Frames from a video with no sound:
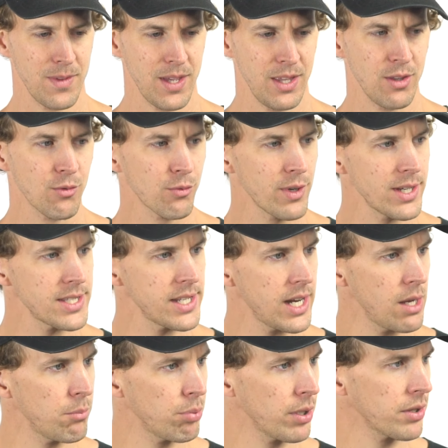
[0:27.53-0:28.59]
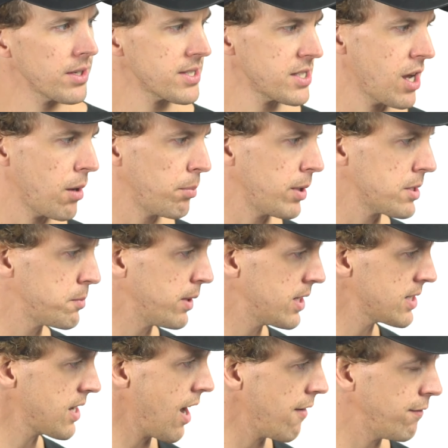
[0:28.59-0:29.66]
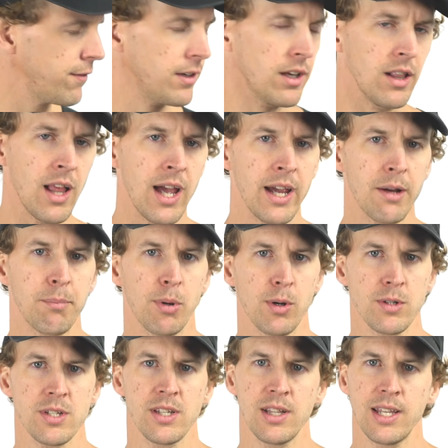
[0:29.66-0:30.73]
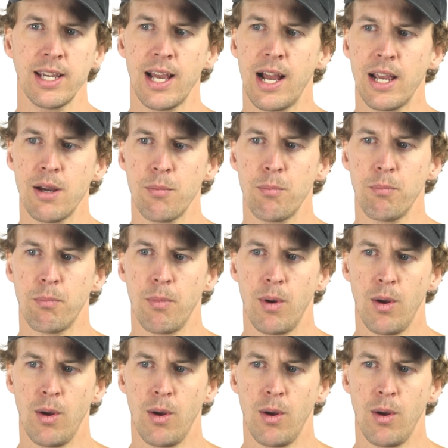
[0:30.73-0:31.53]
And the reason I bring this up is because I feel like personally I am